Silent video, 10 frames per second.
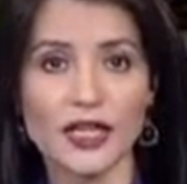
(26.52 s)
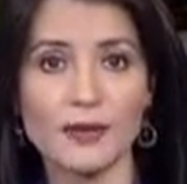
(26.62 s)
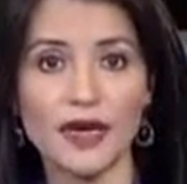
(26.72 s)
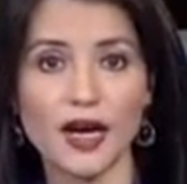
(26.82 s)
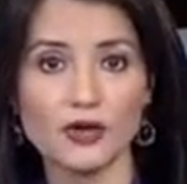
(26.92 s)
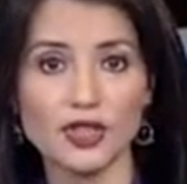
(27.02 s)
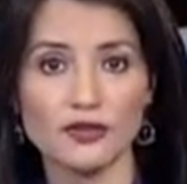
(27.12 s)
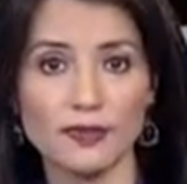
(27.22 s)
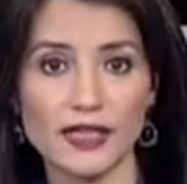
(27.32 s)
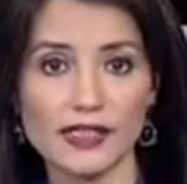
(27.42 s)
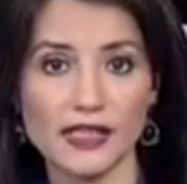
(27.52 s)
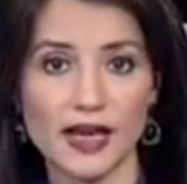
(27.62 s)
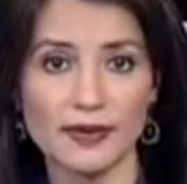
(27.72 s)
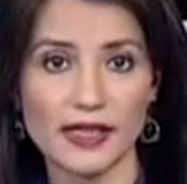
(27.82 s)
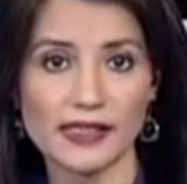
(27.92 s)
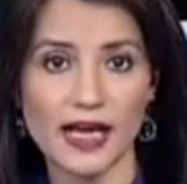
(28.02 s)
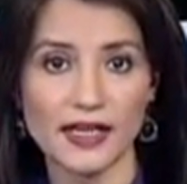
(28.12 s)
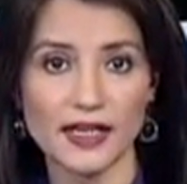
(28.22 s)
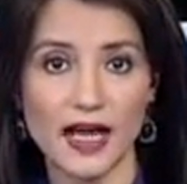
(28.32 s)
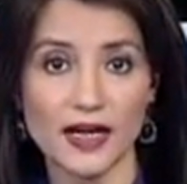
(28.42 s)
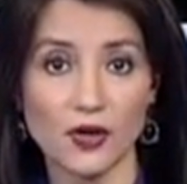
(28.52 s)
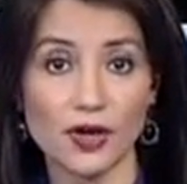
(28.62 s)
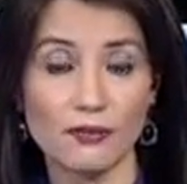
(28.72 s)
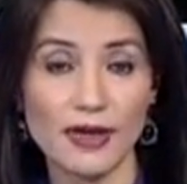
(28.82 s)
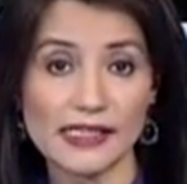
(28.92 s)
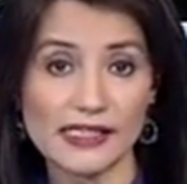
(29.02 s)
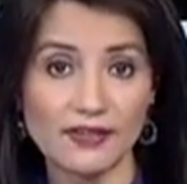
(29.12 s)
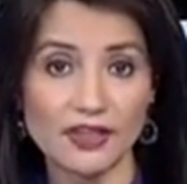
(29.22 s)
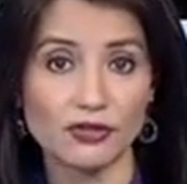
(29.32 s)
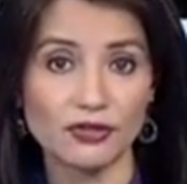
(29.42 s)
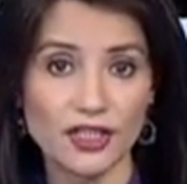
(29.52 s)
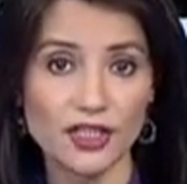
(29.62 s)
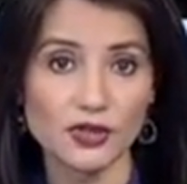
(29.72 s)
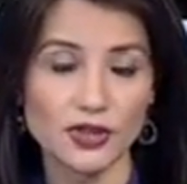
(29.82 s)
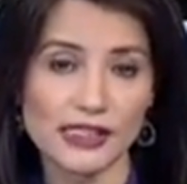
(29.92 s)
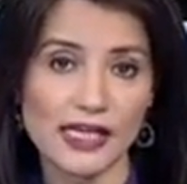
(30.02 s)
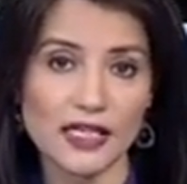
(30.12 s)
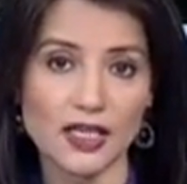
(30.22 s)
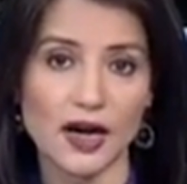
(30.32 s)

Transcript: Tamil Nadu Chief Minister M.K. Stalin had on May 7th written to the Centre